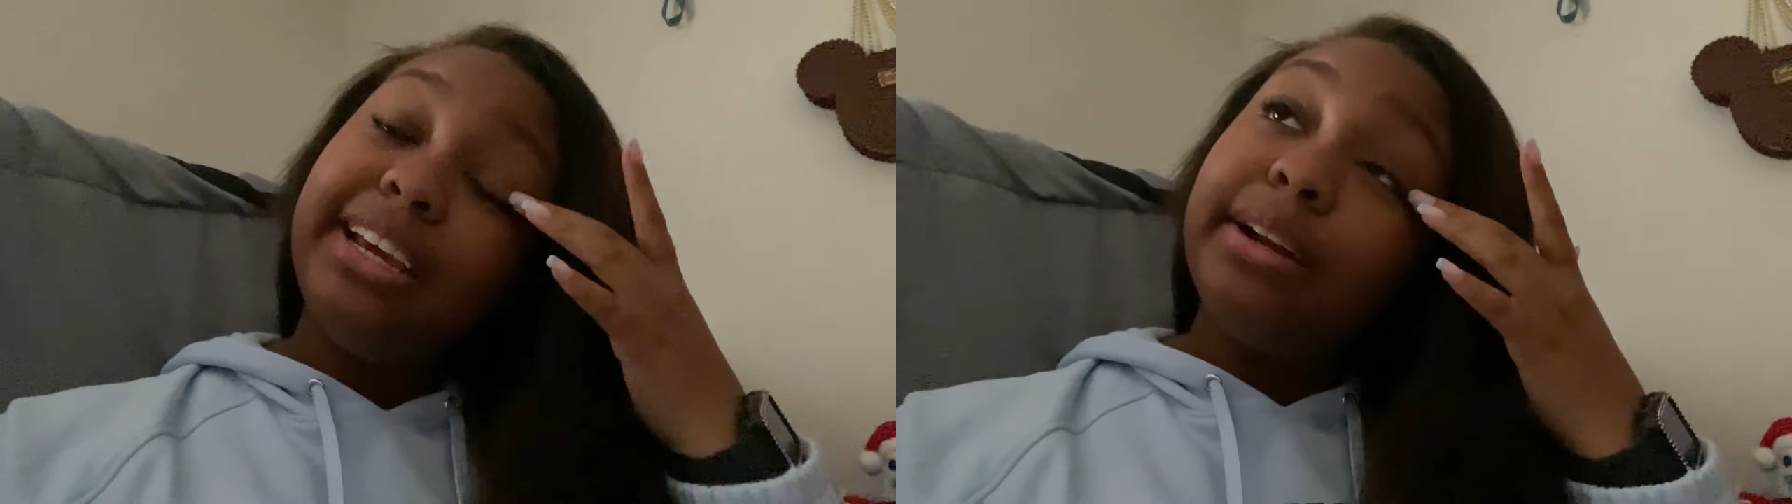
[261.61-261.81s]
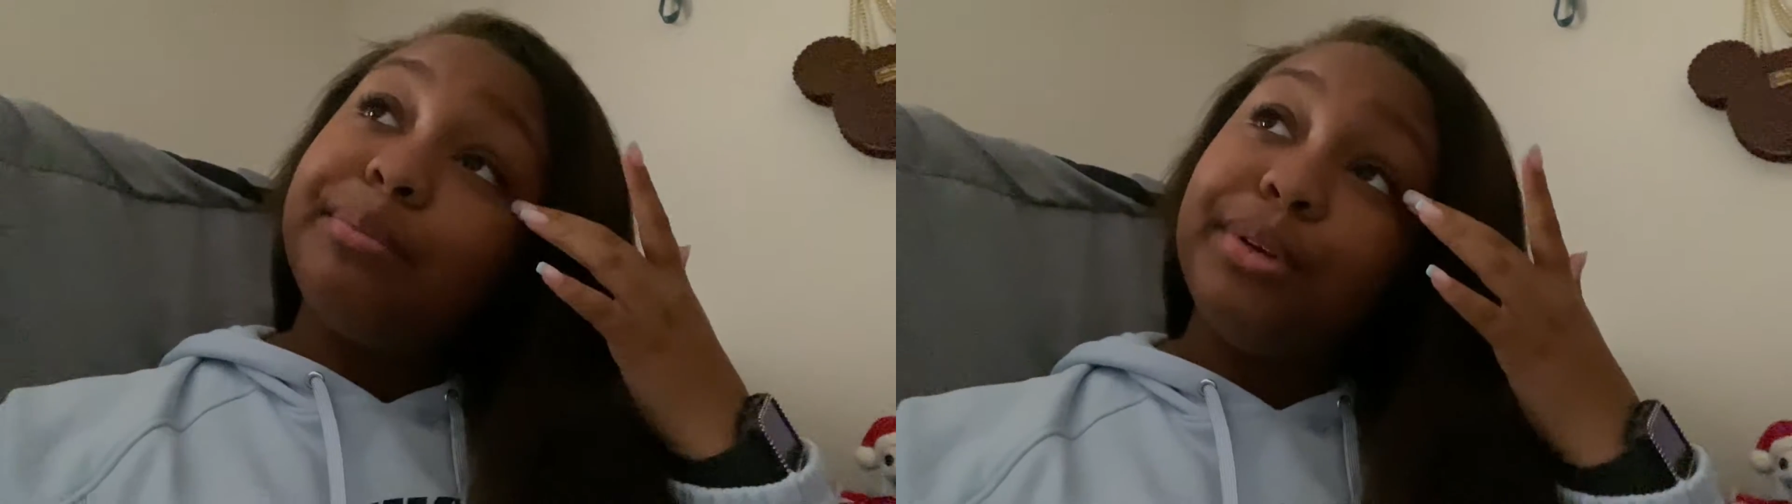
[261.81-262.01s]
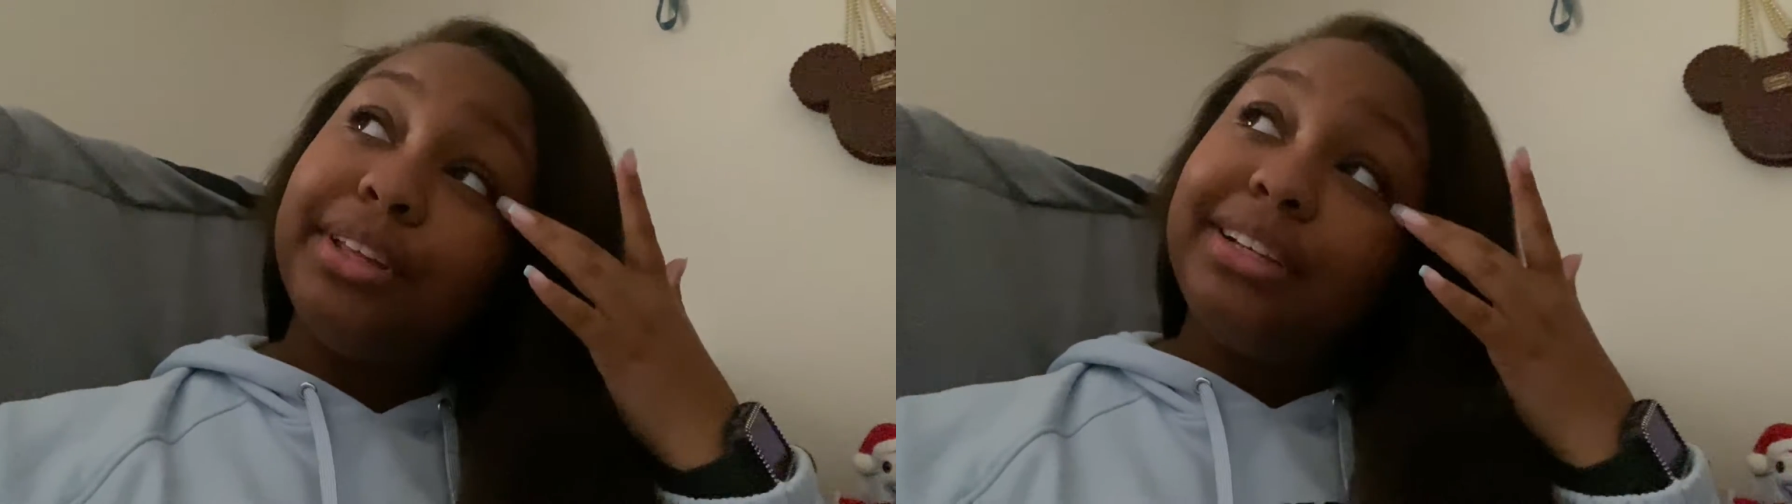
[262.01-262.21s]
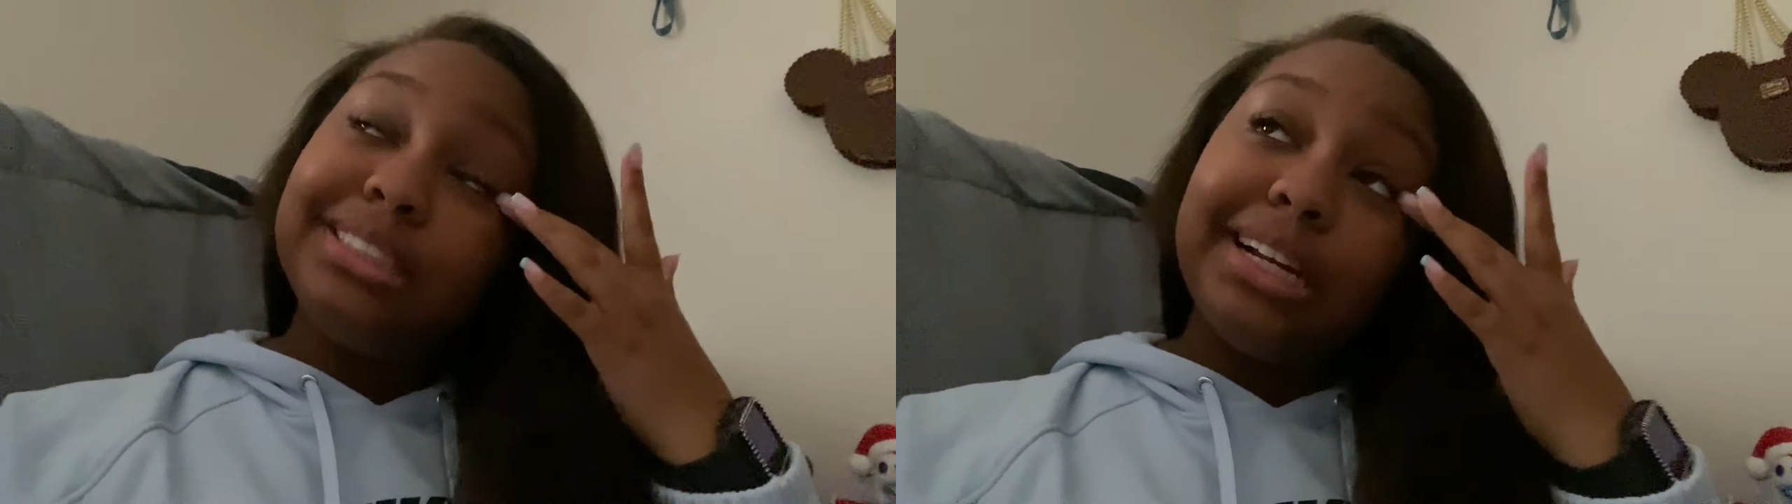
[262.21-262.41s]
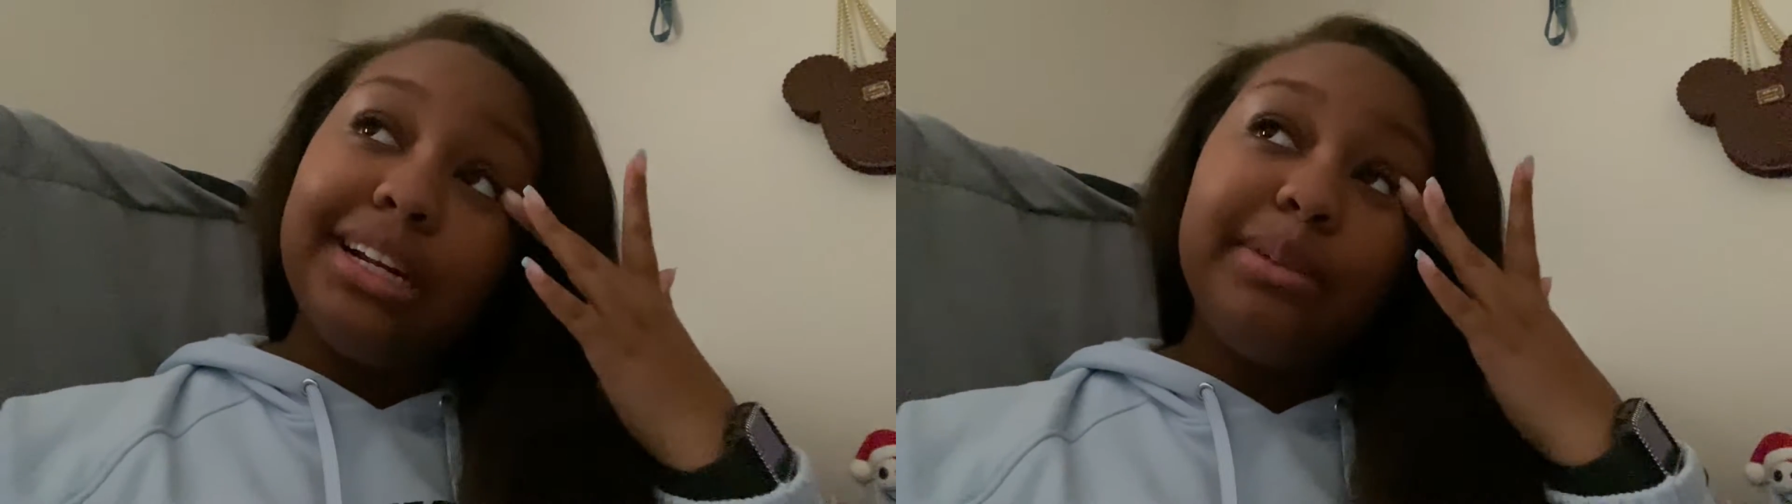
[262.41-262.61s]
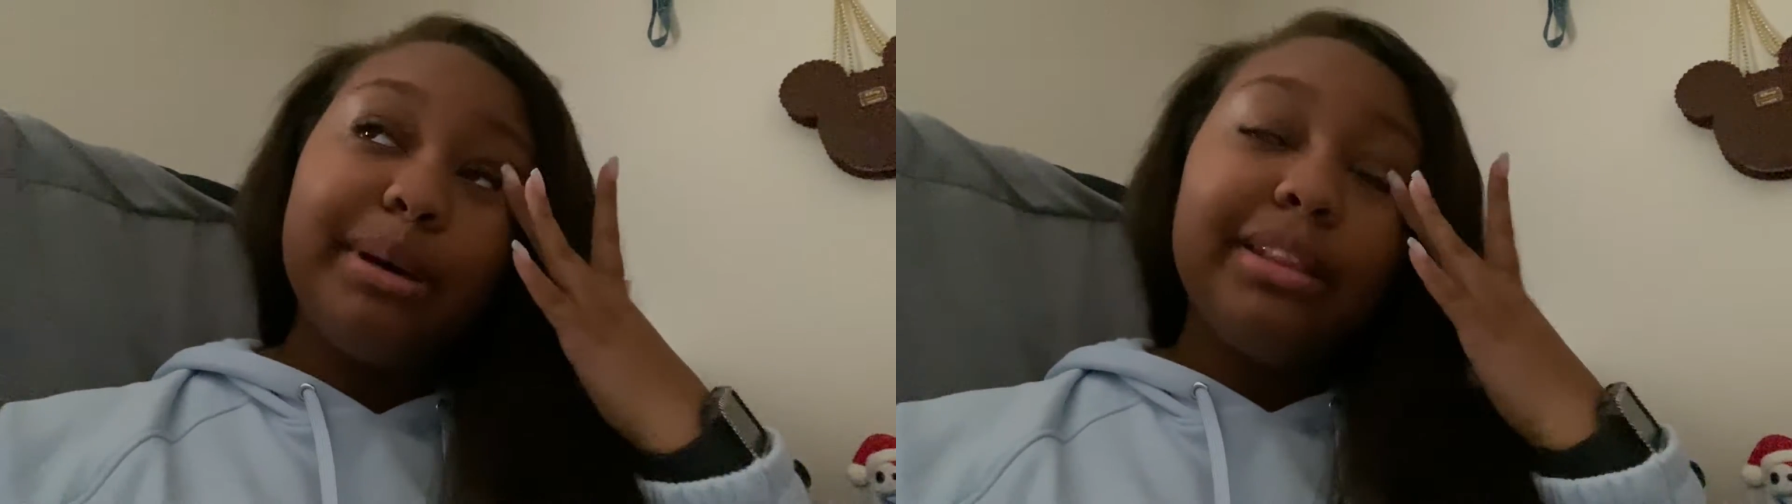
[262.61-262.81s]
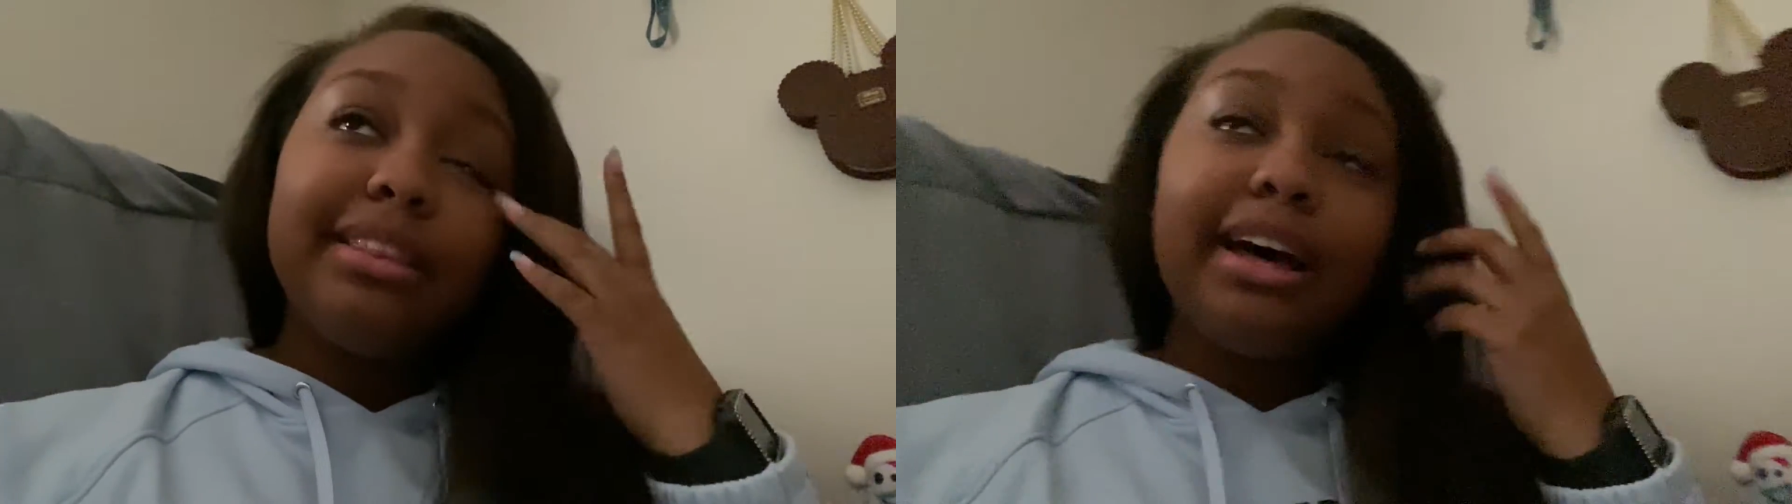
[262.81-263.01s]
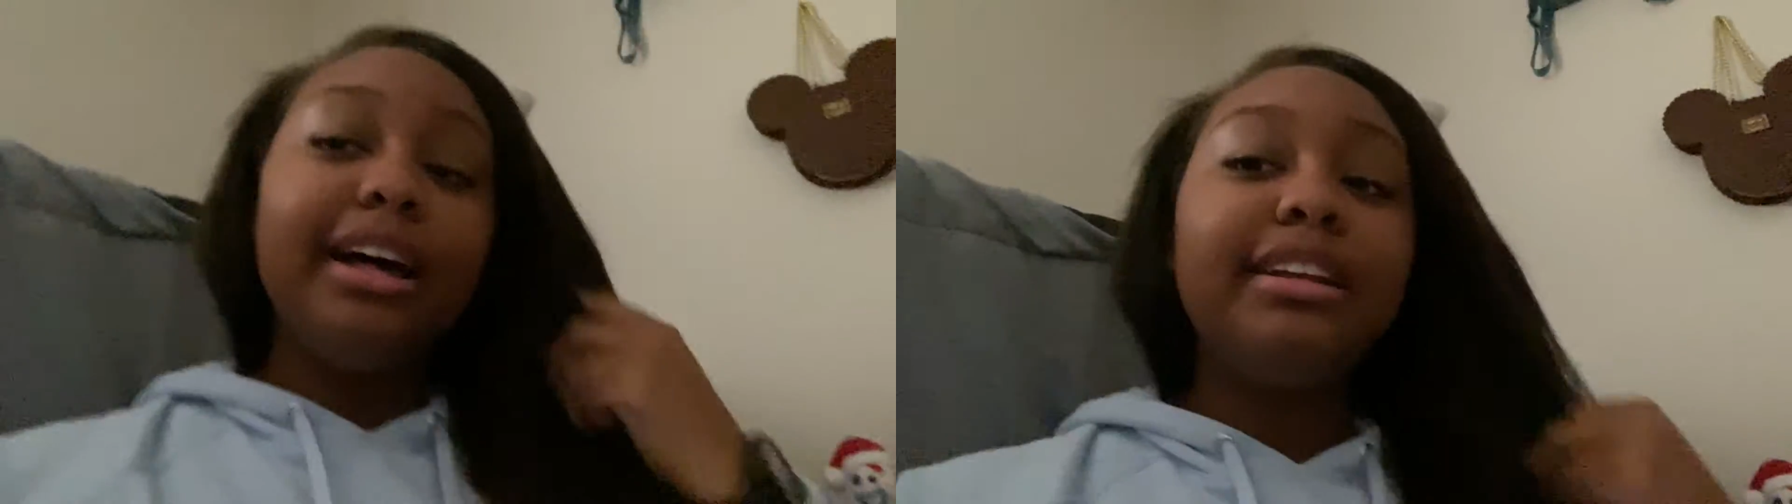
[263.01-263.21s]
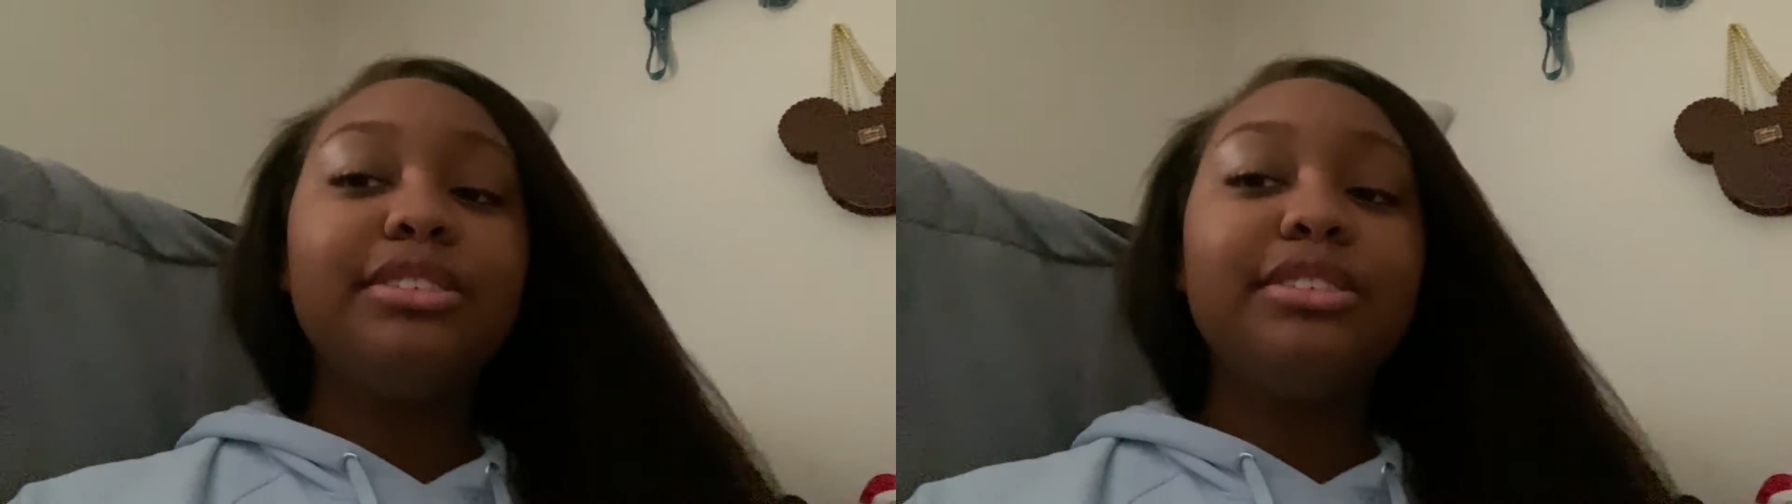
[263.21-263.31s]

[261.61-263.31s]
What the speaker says: and I'm really excited about that.